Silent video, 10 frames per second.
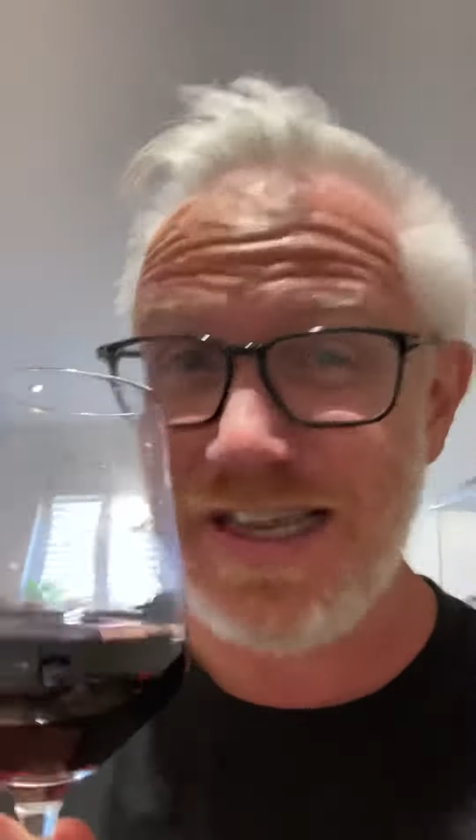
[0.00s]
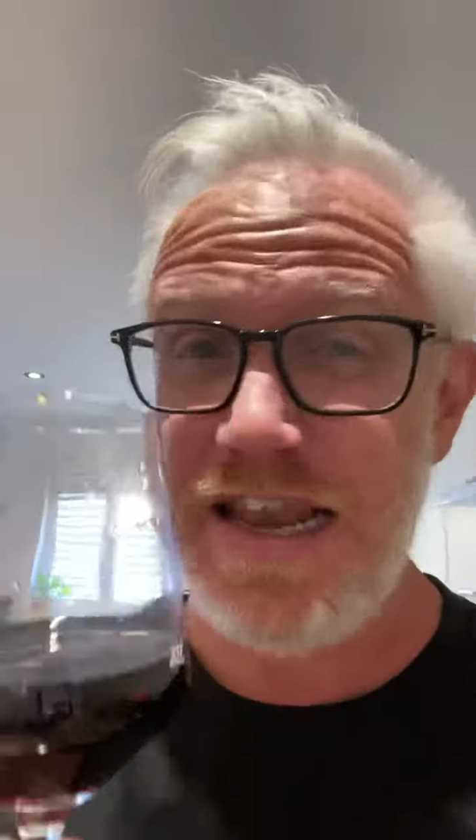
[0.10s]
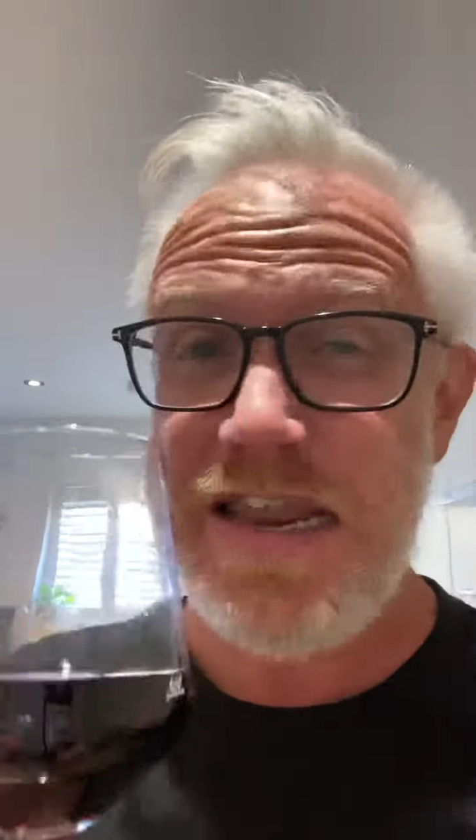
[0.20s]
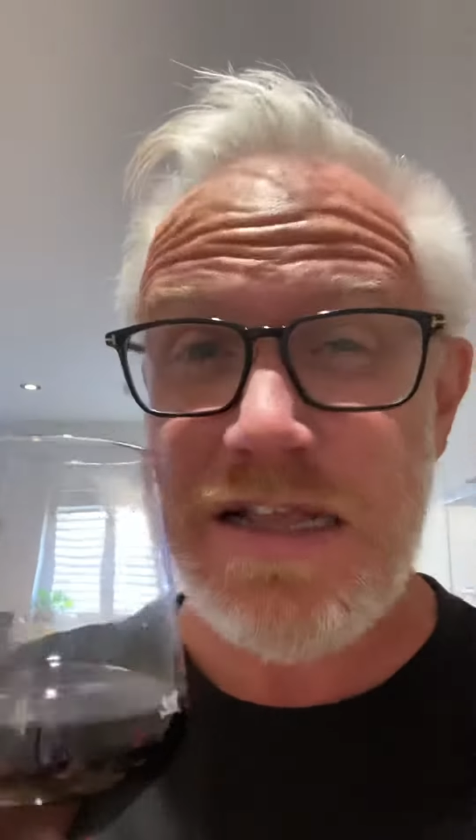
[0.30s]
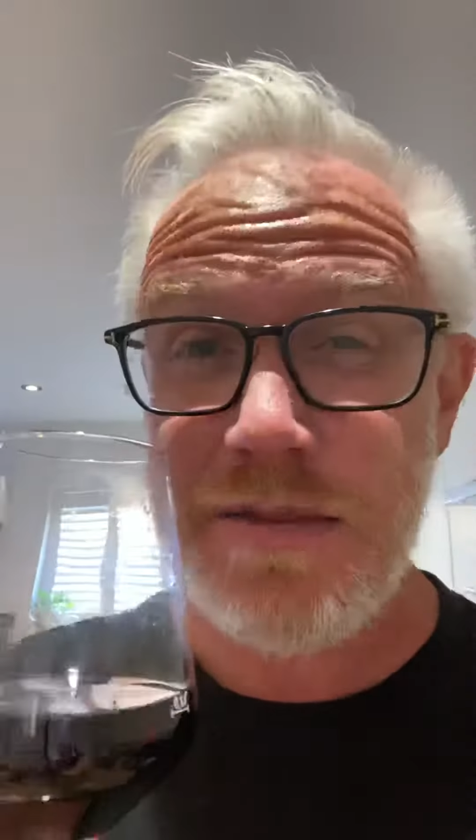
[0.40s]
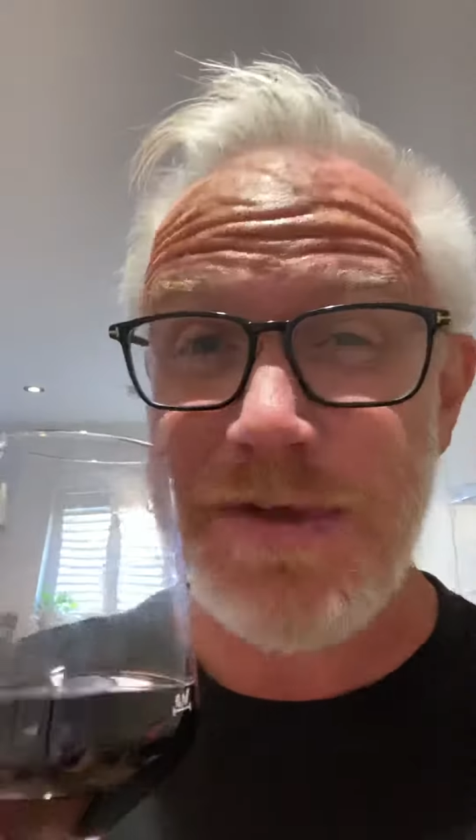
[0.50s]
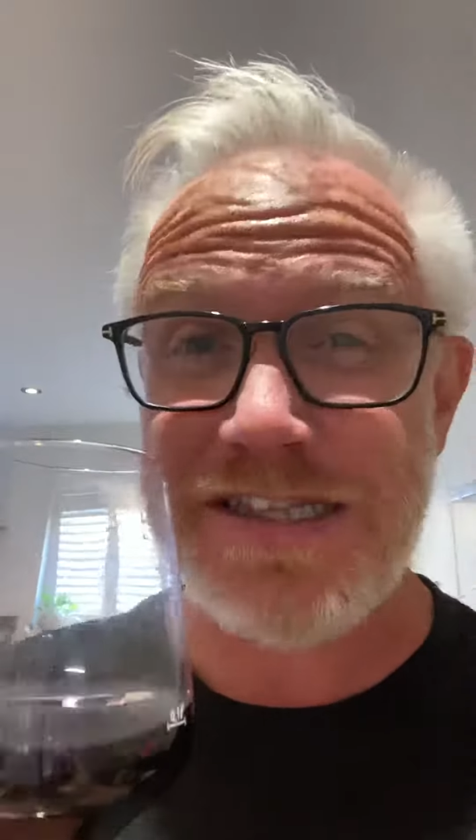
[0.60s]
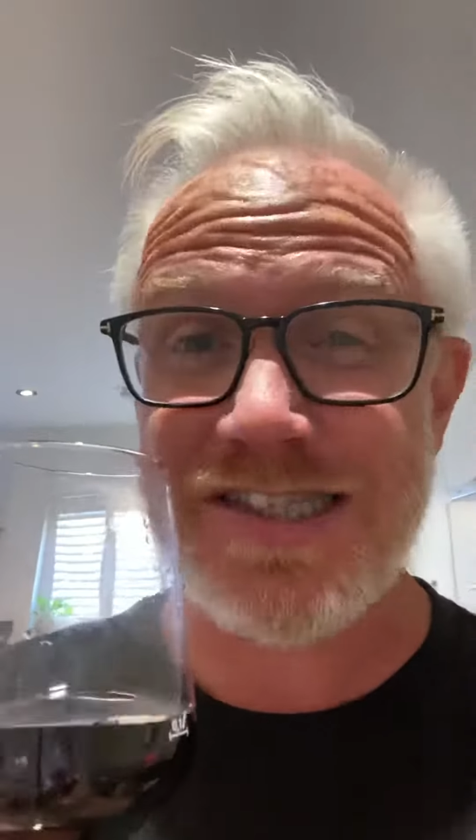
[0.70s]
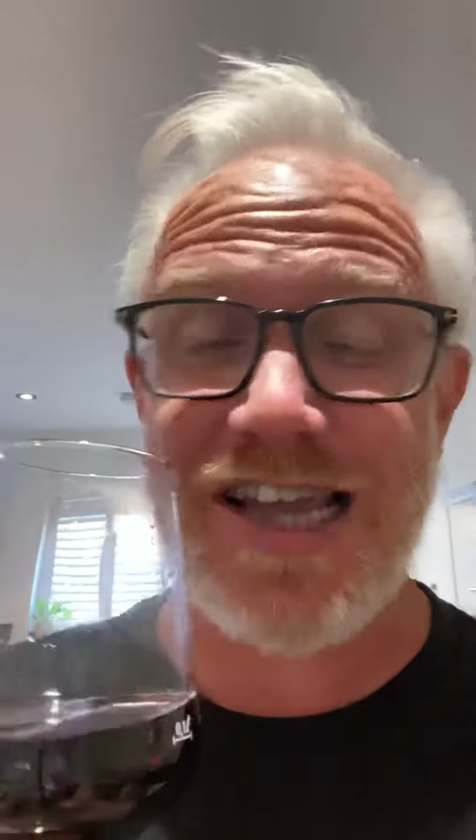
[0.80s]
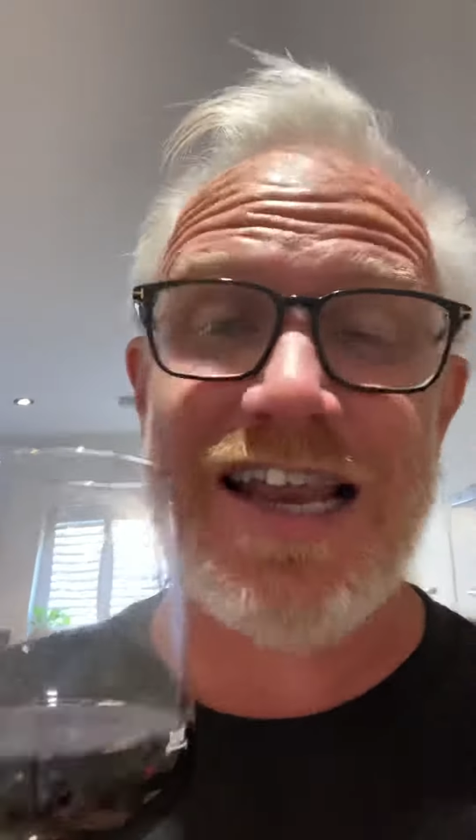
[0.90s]
a little
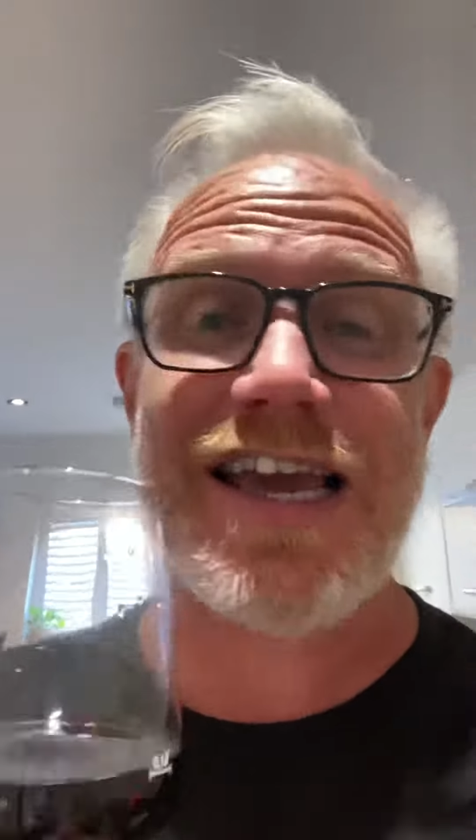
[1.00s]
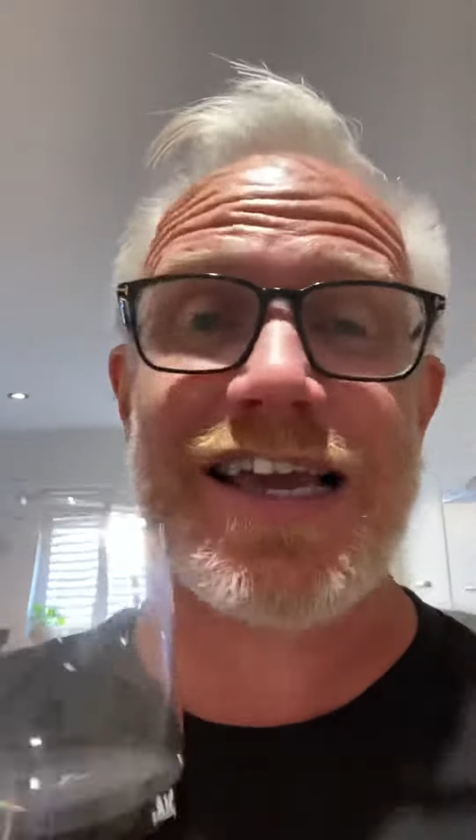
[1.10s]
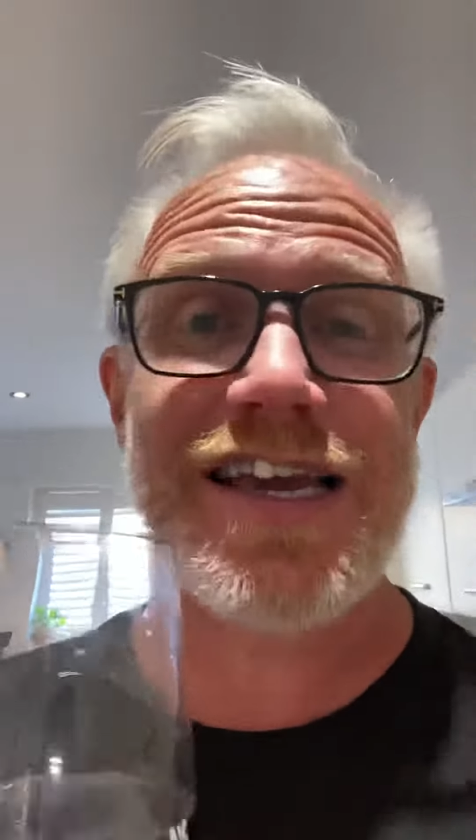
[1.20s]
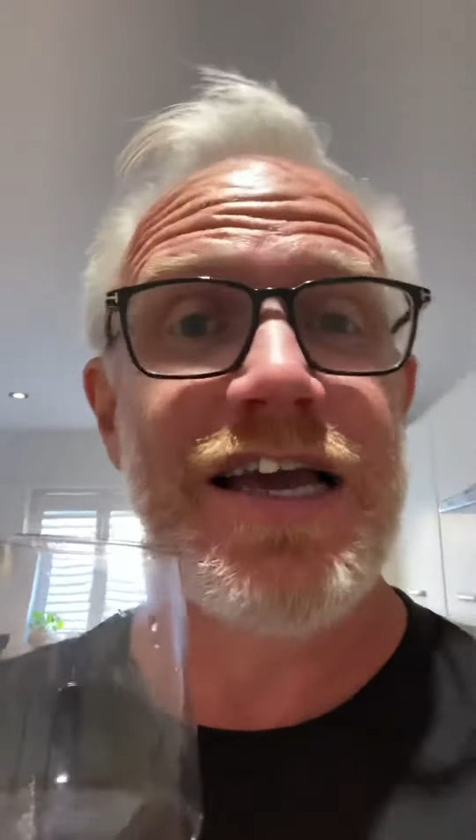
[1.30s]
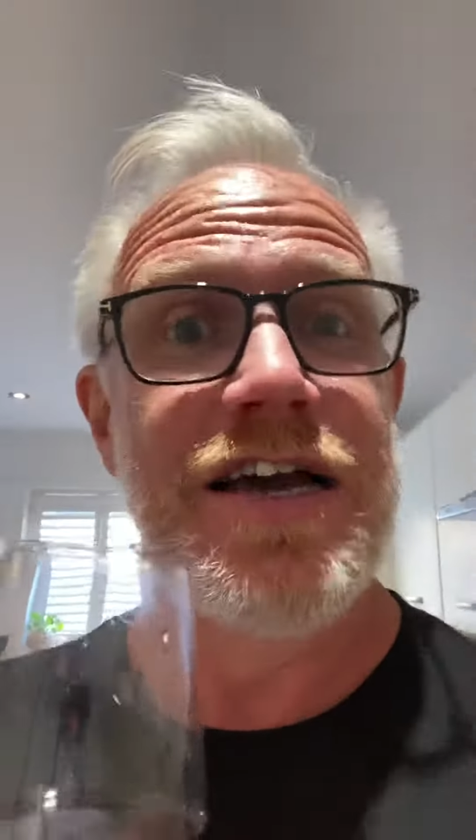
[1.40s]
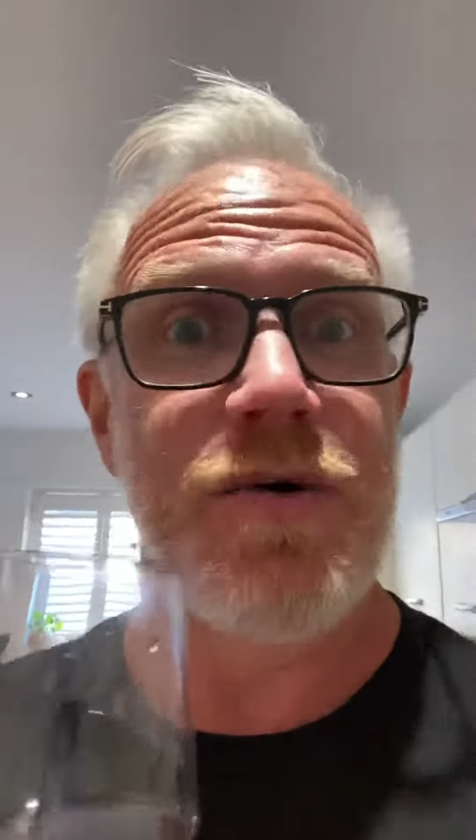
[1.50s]
bit tannic,